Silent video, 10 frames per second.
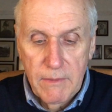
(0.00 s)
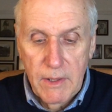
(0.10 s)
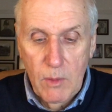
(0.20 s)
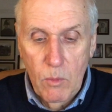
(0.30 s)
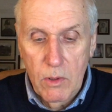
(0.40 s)

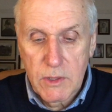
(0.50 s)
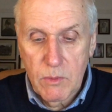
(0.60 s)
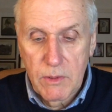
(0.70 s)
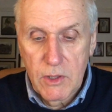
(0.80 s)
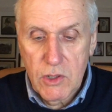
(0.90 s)
than it was
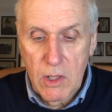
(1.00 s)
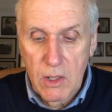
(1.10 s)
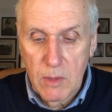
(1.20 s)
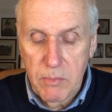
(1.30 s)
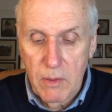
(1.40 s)
when the
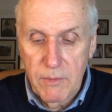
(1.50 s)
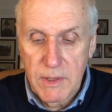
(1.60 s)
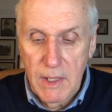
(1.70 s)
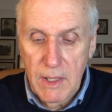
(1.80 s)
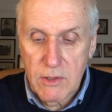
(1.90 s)
Child
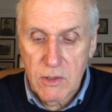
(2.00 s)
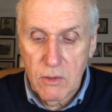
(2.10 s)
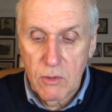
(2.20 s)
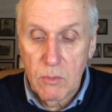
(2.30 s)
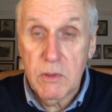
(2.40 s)
Poverty Action
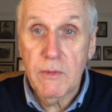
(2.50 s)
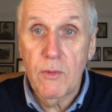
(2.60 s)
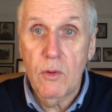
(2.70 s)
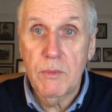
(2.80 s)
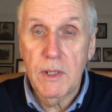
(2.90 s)
Group was
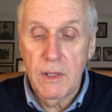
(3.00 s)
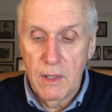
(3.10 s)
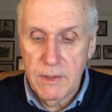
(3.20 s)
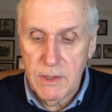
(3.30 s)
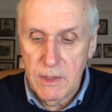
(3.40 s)
formed in
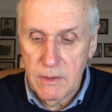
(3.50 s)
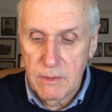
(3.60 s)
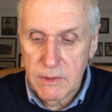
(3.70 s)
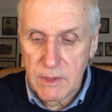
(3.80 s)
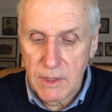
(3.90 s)

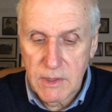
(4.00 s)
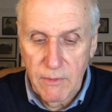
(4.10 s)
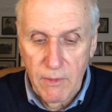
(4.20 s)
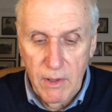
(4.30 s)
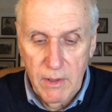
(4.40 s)

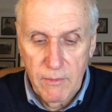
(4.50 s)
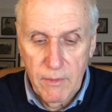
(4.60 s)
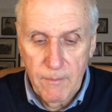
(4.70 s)
1965.